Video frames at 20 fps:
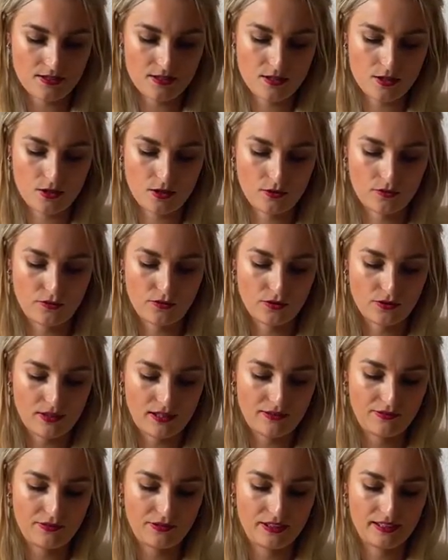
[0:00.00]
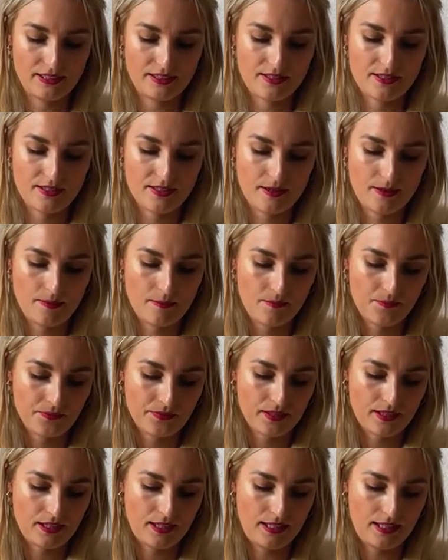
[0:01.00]
So for reference,
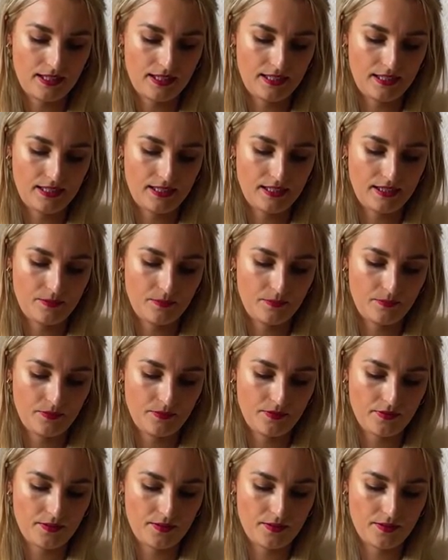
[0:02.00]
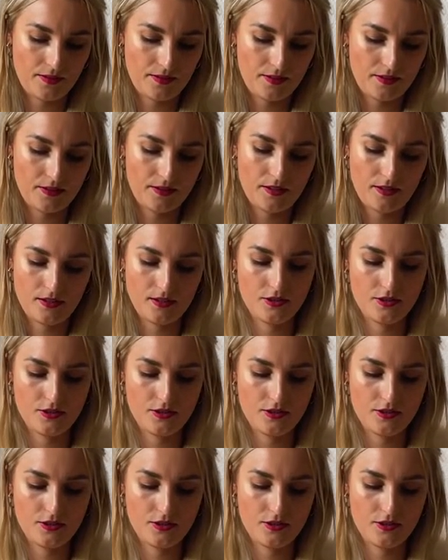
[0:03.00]
the